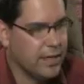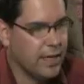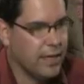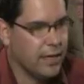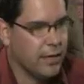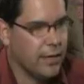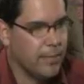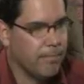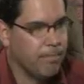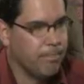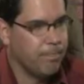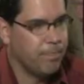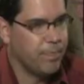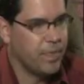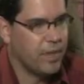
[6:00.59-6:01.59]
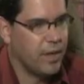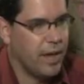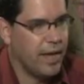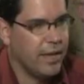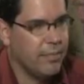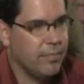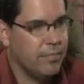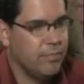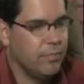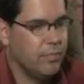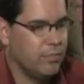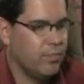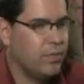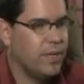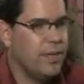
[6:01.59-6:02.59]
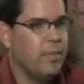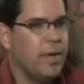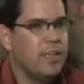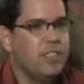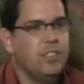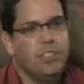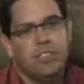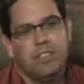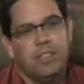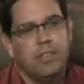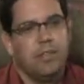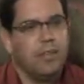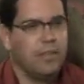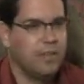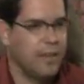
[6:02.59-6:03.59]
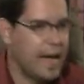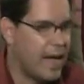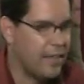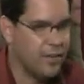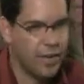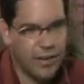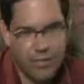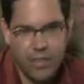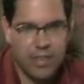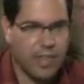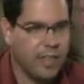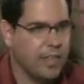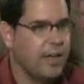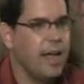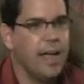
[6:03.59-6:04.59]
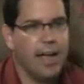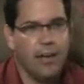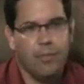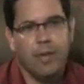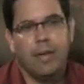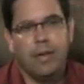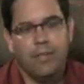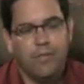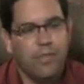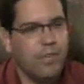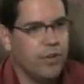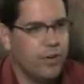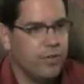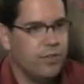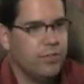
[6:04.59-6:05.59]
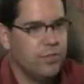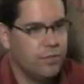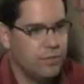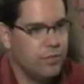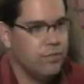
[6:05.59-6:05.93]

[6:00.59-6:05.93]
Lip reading: and I pretty much just gathered everything that I had written for those